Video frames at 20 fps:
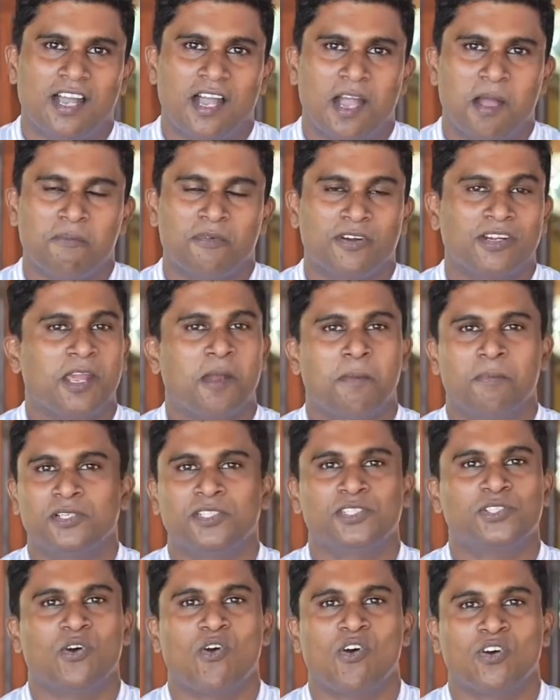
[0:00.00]
I'm very happy
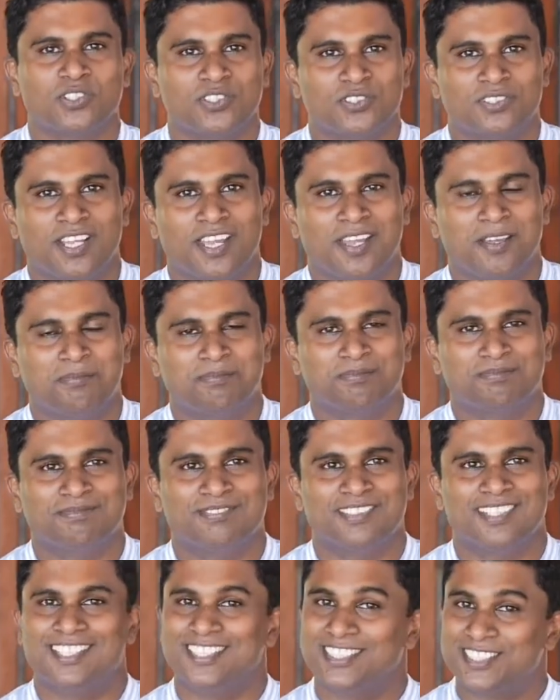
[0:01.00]
to talk to them,
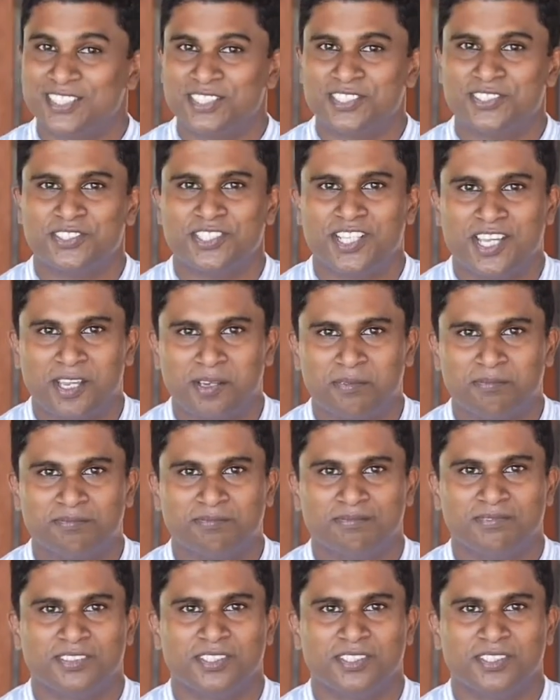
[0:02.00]
listen to them,